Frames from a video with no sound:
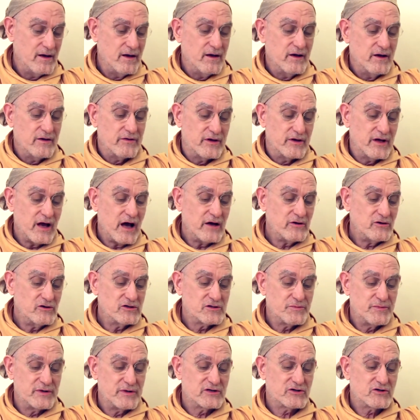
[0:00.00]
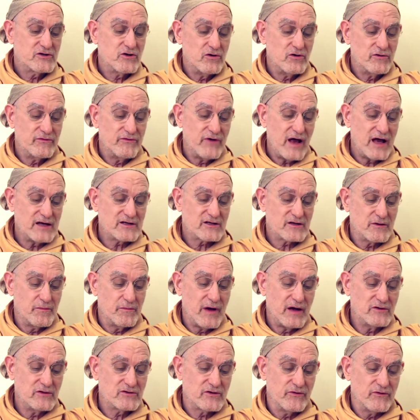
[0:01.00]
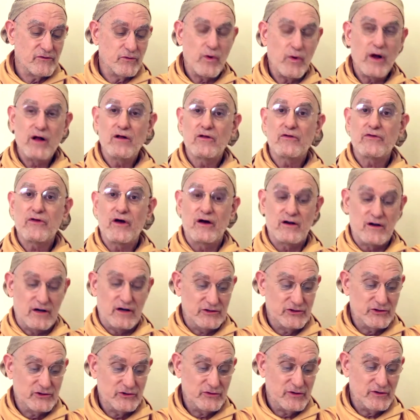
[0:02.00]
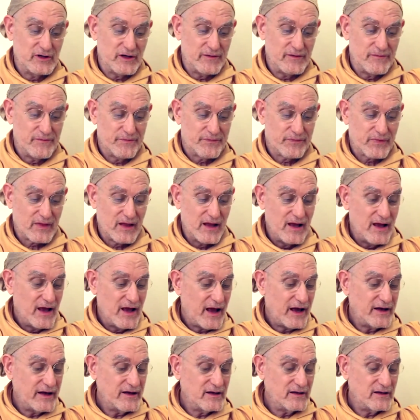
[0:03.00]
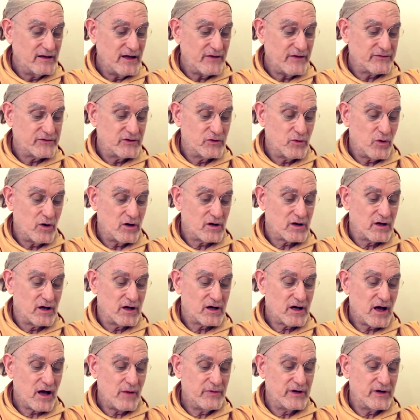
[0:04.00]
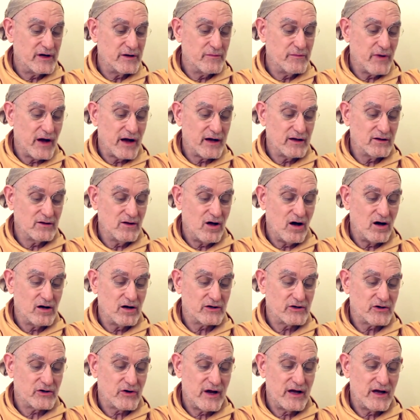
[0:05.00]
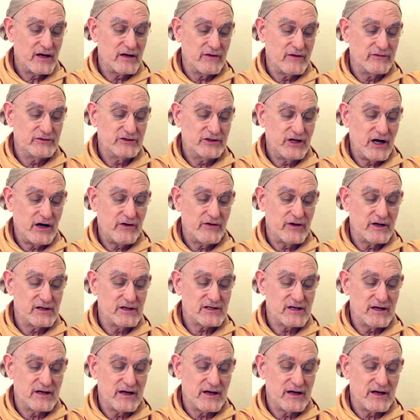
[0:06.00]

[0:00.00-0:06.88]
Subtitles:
The Yadavas bestowed vast amounts of wealth on Arjuna, and he left Dwarka accompanied by a long train of chariots and